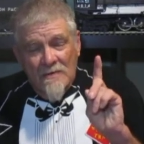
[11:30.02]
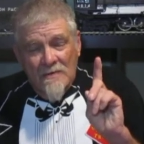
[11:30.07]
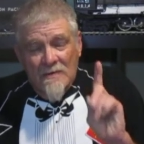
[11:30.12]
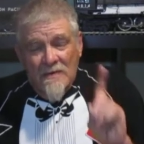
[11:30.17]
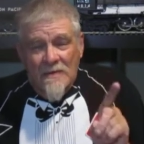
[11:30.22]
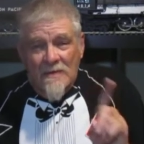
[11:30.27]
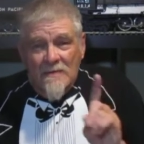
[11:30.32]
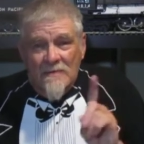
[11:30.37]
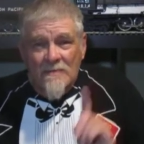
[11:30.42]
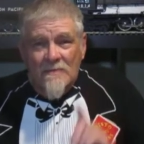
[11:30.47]

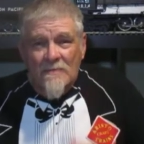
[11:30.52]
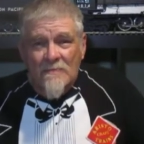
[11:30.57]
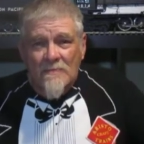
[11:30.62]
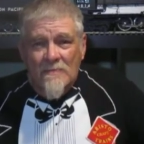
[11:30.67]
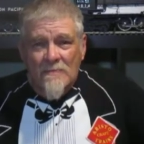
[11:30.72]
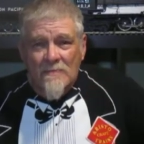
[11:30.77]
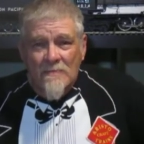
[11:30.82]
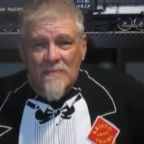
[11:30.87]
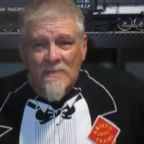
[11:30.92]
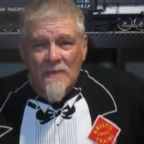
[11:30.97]
can
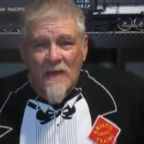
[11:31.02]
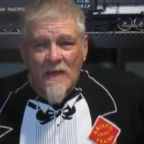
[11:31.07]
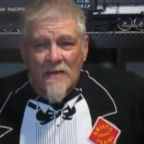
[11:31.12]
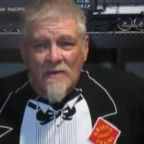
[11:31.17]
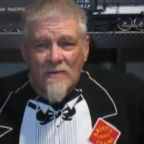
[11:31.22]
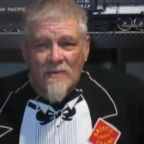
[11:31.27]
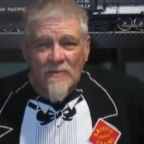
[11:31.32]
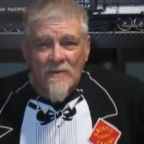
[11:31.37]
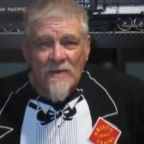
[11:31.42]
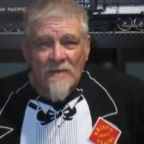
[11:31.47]

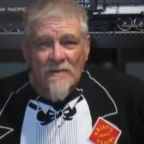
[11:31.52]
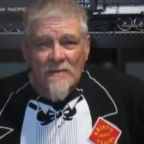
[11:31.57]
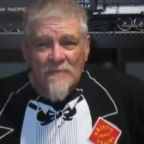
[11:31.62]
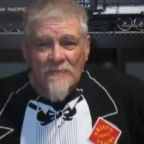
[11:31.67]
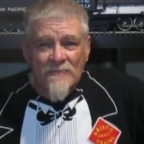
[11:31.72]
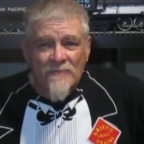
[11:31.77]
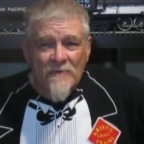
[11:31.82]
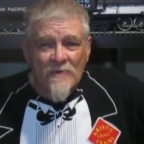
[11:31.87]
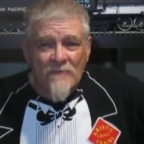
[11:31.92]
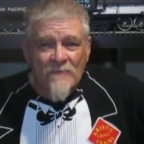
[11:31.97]
not create
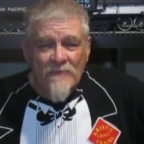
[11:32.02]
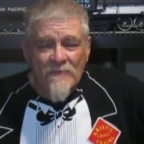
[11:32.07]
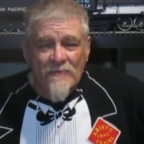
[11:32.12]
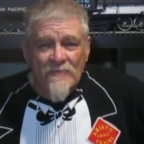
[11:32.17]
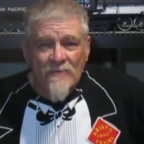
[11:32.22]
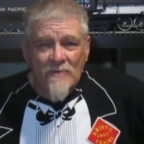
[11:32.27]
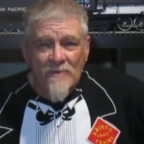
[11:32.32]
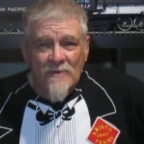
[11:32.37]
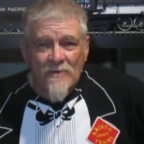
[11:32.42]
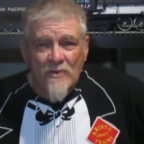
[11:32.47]
himself
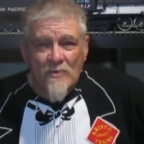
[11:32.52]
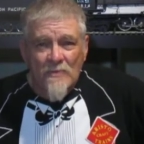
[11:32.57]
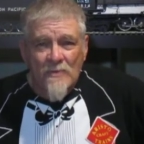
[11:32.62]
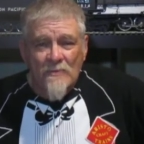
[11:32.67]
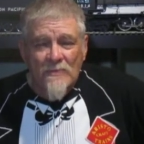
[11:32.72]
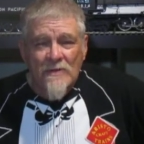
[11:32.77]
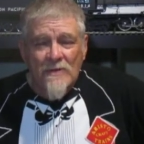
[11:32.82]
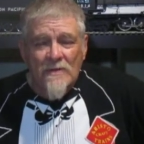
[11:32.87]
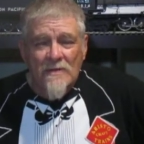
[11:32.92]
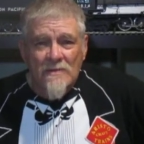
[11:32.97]
into a human
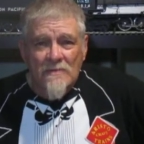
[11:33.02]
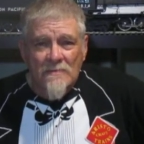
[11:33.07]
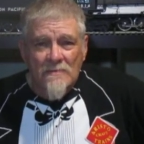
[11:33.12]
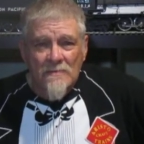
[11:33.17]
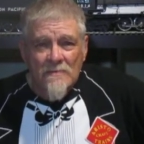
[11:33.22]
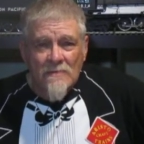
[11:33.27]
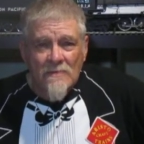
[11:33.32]
being